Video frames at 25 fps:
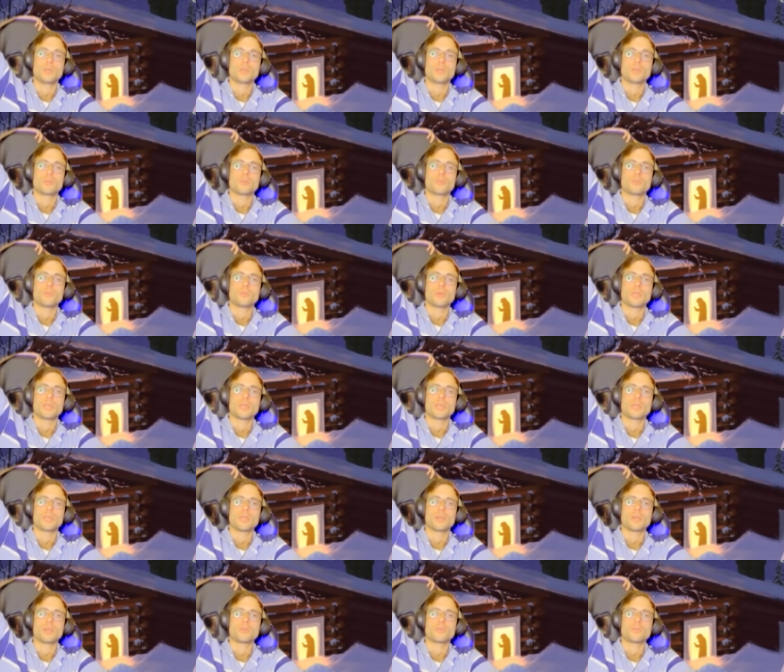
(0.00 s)
to make
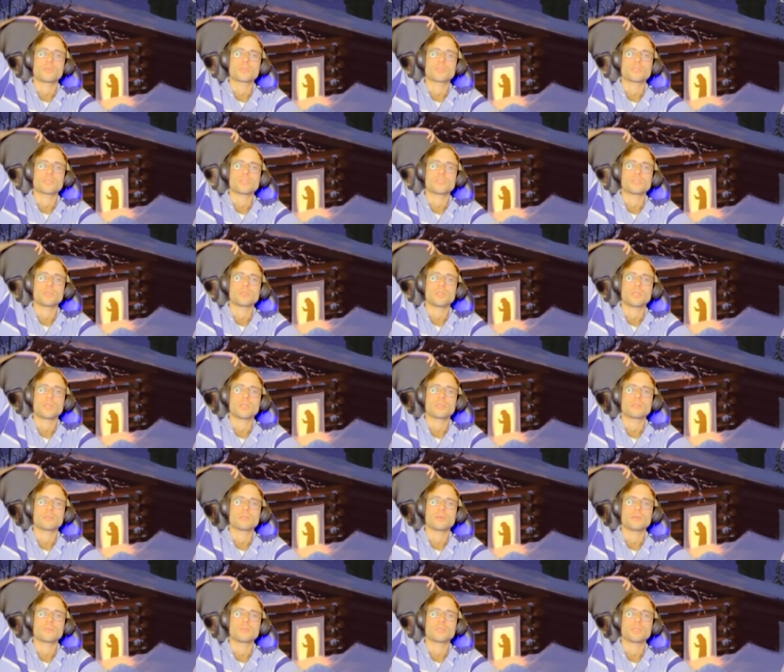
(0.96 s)
a conservation
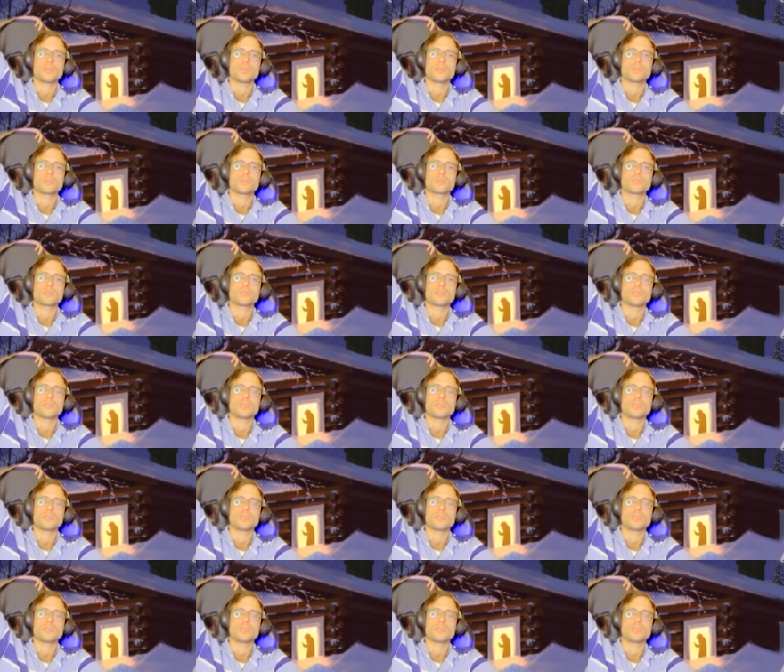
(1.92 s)
attempt used